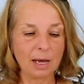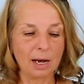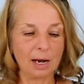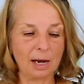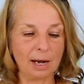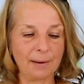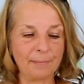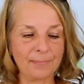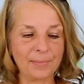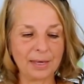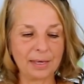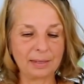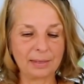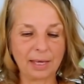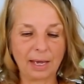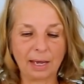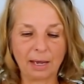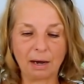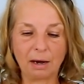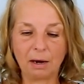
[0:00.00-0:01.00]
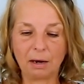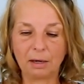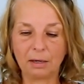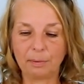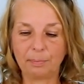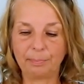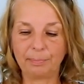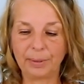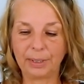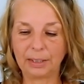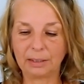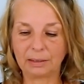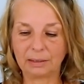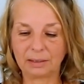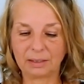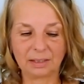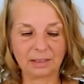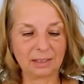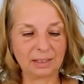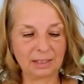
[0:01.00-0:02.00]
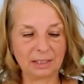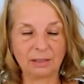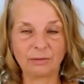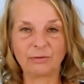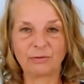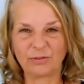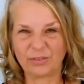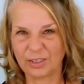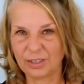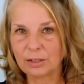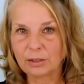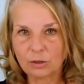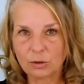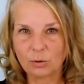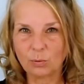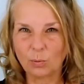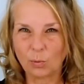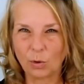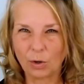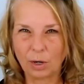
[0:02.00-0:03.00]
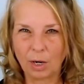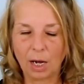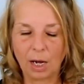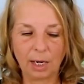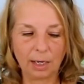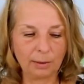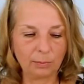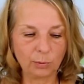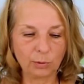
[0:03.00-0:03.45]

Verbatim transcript: Um, they are a bit different to what I